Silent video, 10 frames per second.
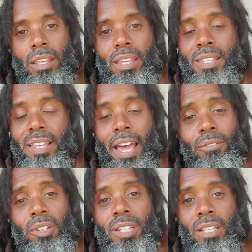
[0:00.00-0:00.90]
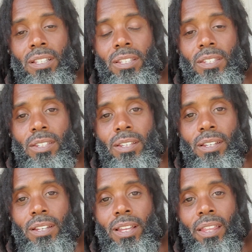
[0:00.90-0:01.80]
is evidence
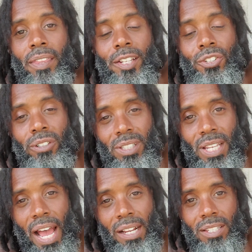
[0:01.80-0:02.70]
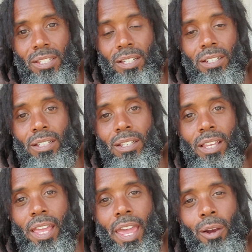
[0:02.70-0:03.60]
that you're toxic.
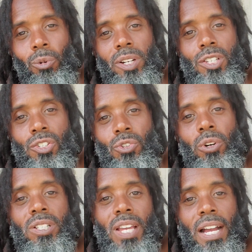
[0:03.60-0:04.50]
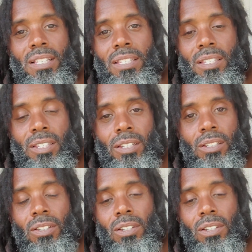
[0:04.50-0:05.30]
And what is your toxicity?